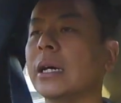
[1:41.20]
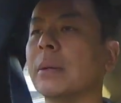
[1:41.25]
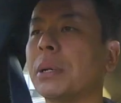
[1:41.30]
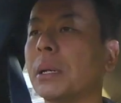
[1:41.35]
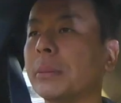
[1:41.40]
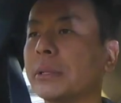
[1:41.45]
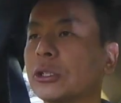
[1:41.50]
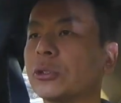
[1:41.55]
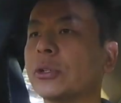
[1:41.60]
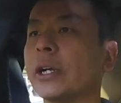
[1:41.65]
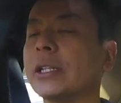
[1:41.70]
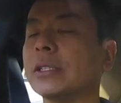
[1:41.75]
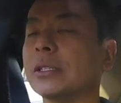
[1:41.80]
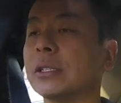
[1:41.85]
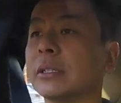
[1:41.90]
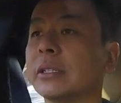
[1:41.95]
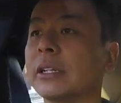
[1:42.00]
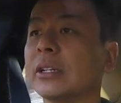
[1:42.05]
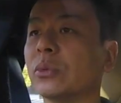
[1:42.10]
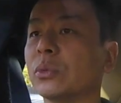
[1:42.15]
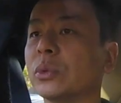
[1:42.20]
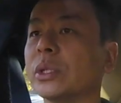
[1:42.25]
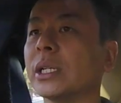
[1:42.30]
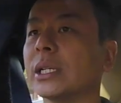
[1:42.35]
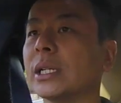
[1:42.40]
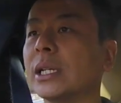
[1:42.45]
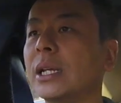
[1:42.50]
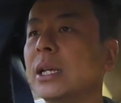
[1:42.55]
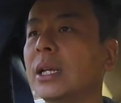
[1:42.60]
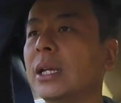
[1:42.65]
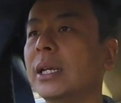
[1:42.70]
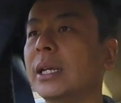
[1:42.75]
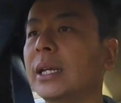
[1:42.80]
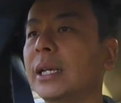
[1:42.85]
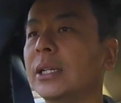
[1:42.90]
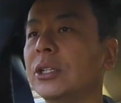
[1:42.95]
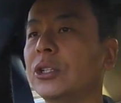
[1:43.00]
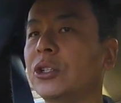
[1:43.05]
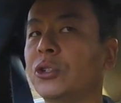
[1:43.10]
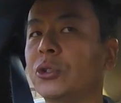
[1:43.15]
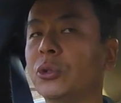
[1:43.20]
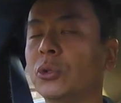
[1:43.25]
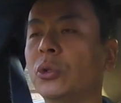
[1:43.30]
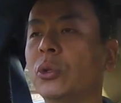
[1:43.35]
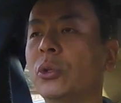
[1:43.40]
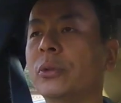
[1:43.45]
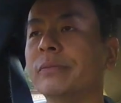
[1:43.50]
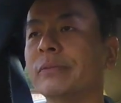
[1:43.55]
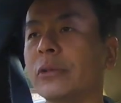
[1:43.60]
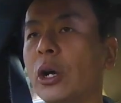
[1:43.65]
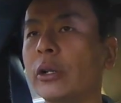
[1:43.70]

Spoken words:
public transit network. Sure,